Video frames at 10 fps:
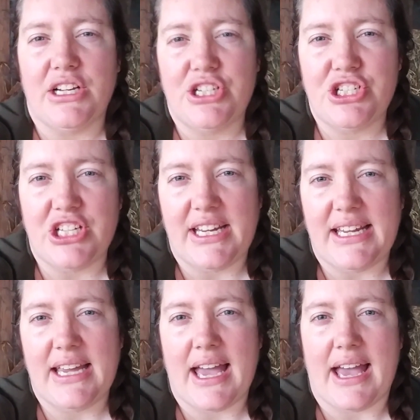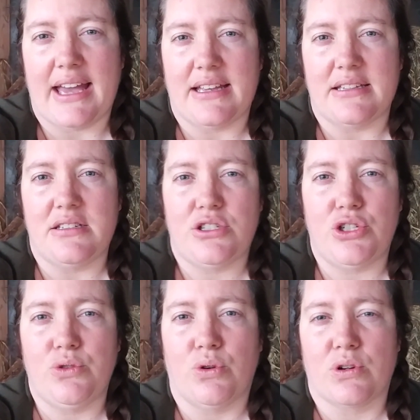She has
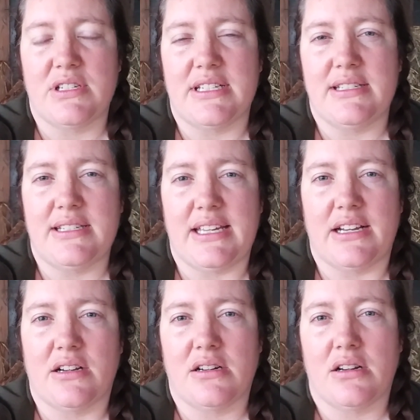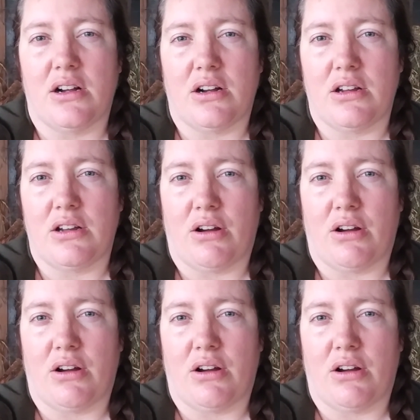2 horses here on